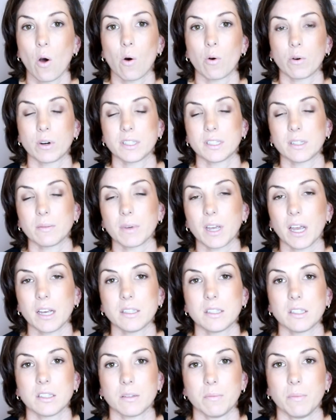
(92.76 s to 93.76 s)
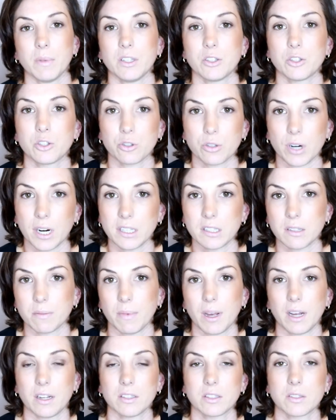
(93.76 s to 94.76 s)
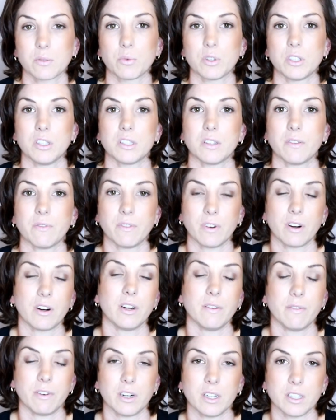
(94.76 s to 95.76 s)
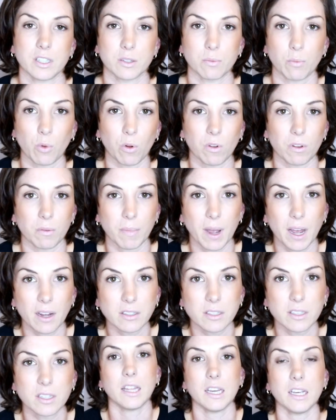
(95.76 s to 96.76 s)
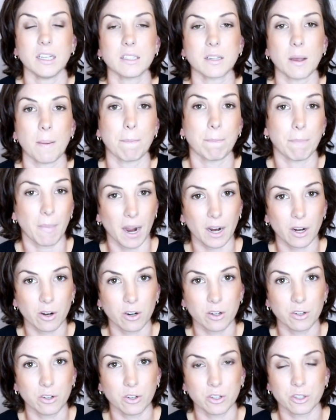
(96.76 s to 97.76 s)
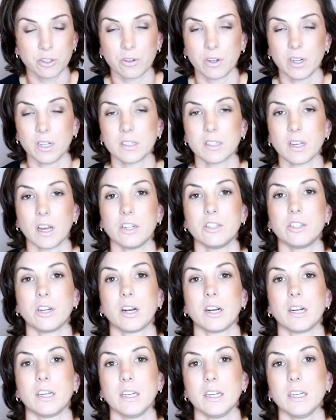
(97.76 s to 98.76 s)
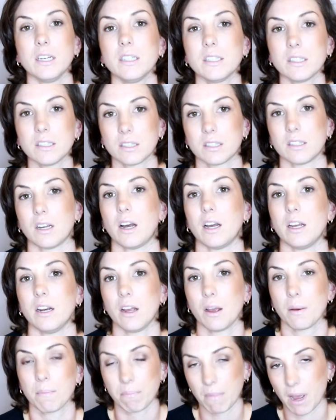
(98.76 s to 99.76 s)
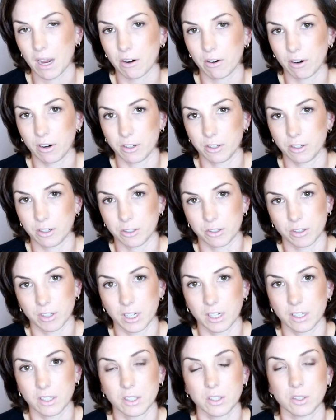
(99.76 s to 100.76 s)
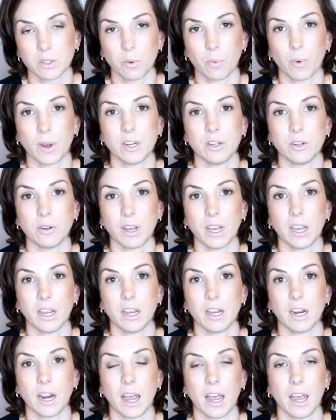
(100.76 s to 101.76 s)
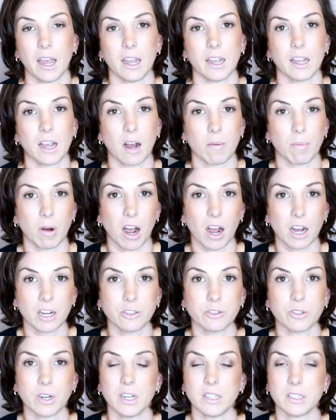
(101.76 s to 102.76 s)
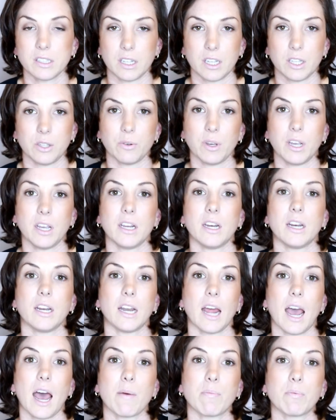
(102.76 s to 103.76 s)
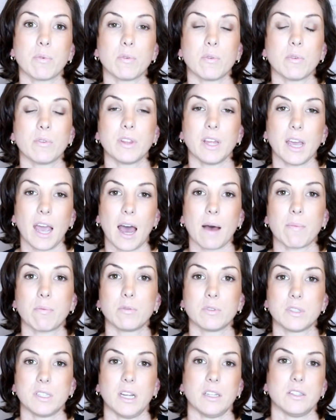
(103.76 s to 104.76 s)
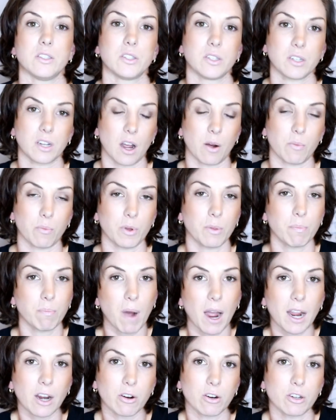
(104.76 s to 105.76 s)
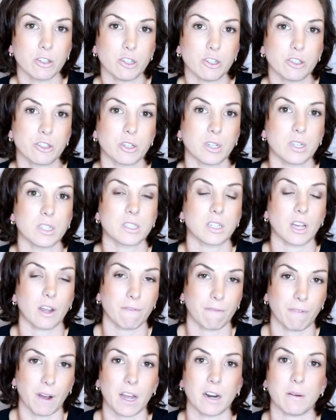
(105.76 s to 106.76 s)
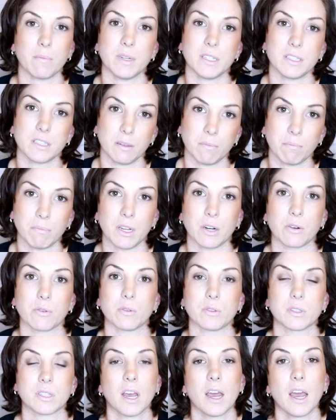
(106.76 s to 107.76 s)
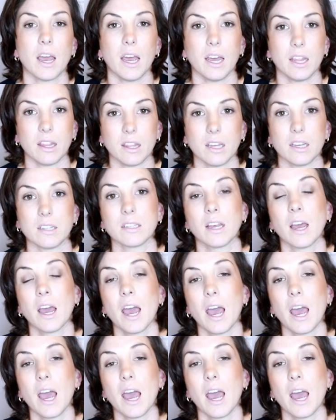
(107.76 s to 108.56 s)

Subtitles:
or in some cases it means trace amounts, which is a very, very small amount. These micronutrients are generally inside macronutrients. So when you eat a carbohydrate, say you eat an apple, the apple tends to come with micronutrients like vitamins and minerals and things.